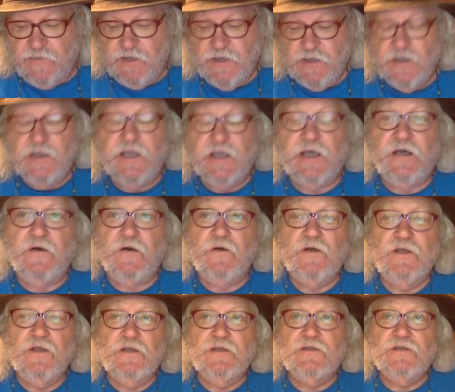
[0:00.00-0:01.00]
How
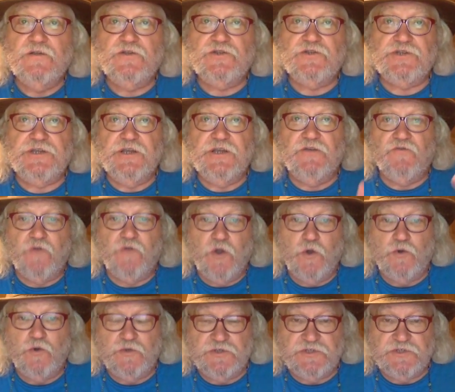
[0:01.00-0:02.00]
she
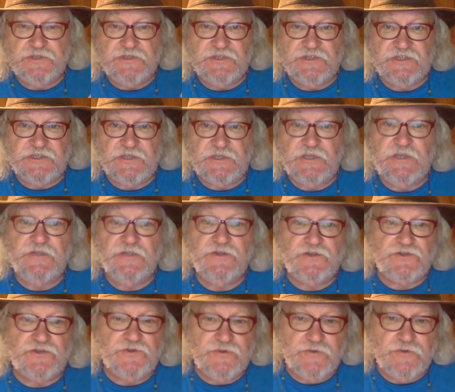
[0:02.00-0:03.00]
grows to see the
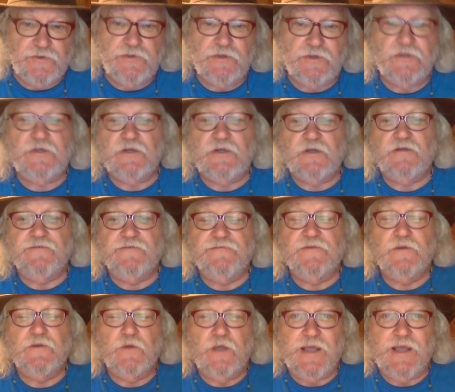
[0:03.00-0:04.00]
truth of
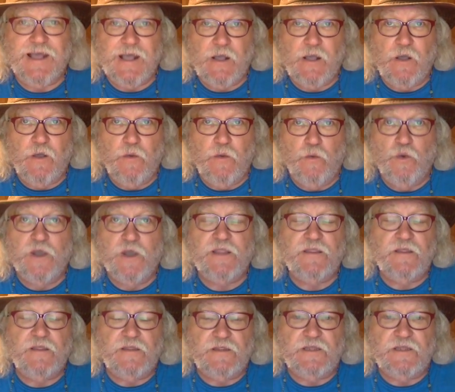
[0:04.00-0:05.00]
what
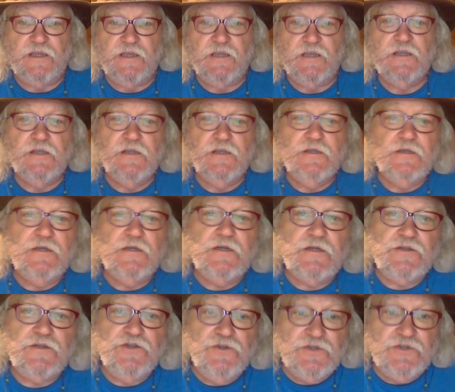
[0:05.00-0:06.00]
the
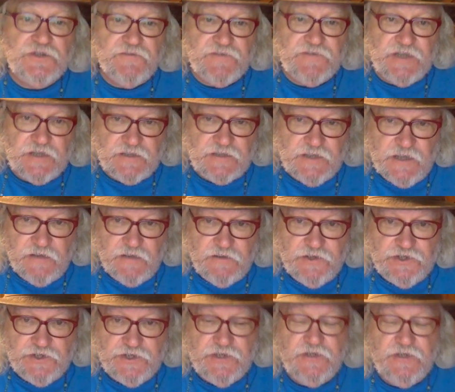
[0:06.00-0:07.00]
use of
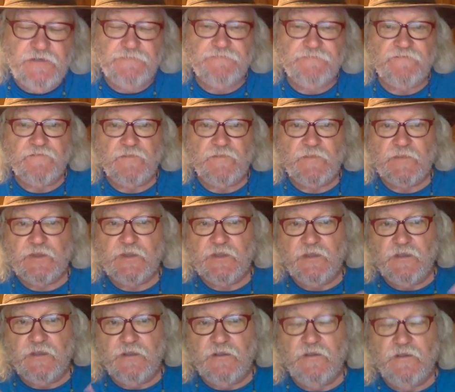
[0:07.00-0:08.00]
technology
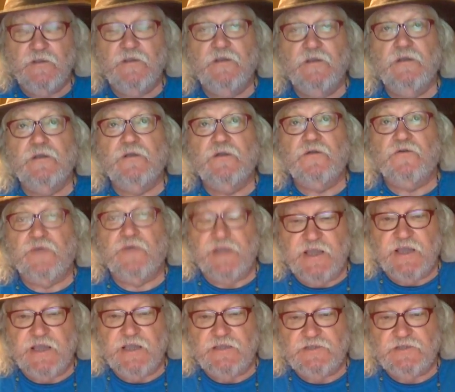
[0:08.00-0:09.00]

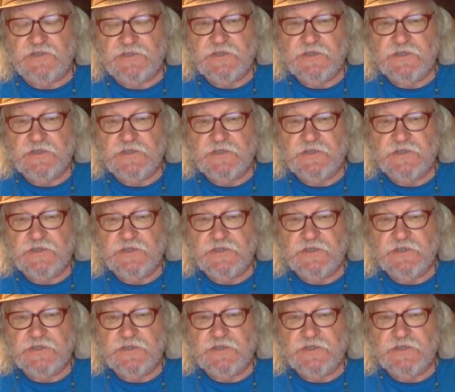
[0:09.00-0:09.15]
creates.